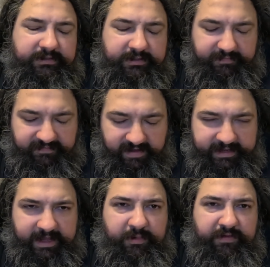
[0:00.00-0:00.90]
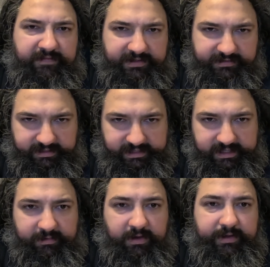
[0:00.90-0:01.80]
to find that motivation and
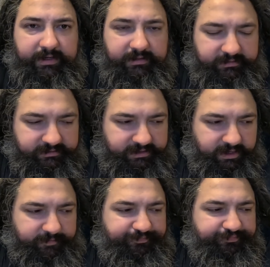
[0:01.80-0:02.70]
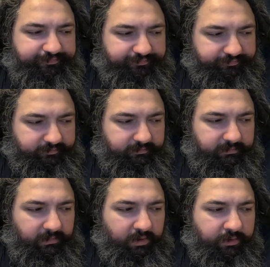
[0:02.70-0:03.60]
keep going. So
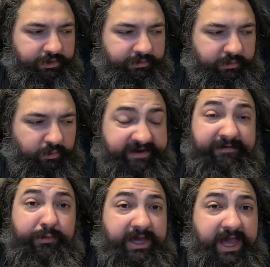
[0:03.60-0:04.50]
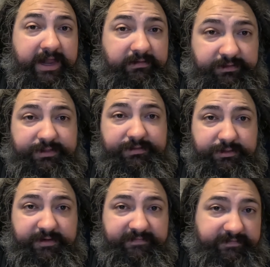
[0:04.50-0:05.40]
we're doing whatever we can to
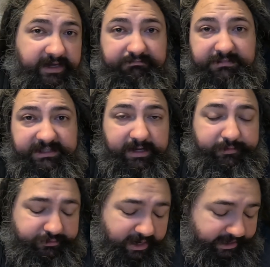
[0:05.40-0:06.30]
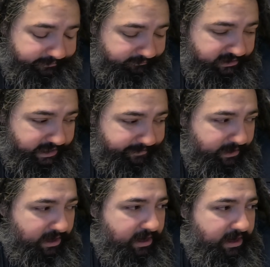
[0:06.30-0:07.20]
sort of stay on track today.
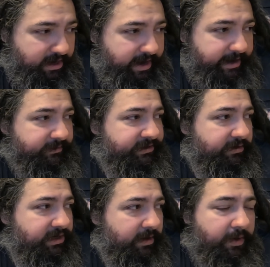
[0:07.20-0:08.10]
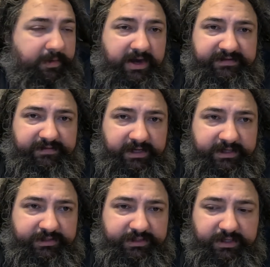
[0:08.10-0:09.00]
All right, so a couple of bars for
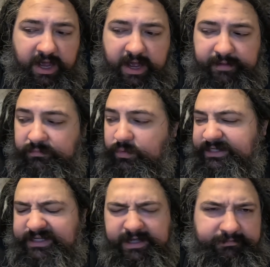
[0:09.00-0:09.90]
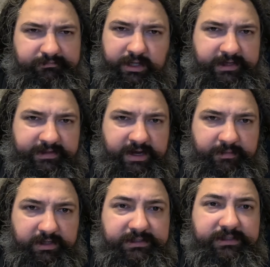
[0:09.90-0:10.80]
lunch. We can take a look at the
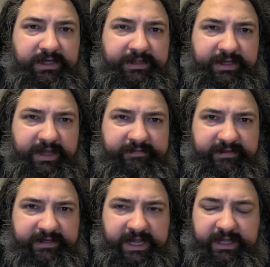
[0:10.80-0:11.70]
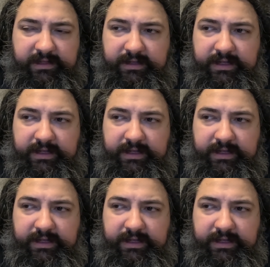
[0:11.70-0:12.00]
numbers at the end of the day,